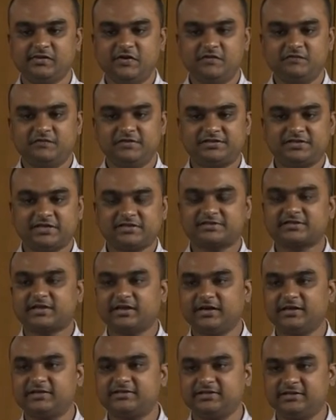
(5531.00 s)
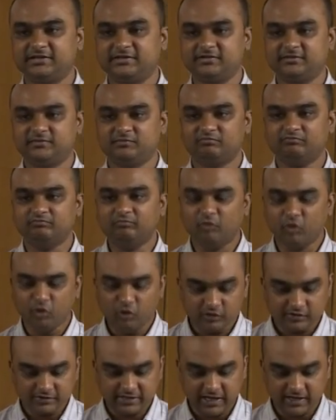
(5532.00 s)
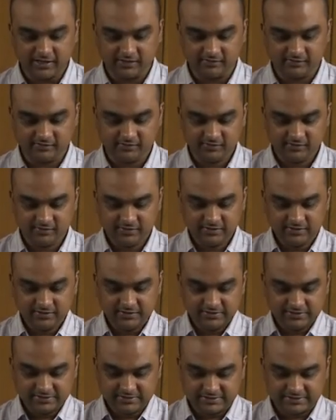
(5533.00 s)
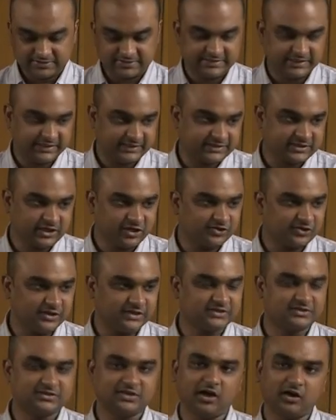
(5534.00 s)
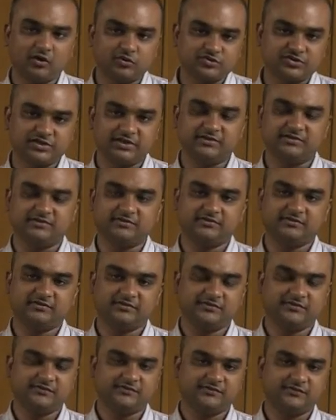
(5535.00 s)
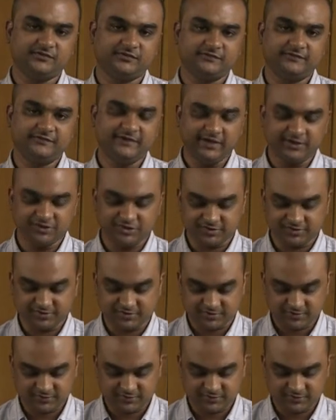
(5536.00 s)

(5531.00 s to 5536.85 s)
which has connected more than 600,000 villages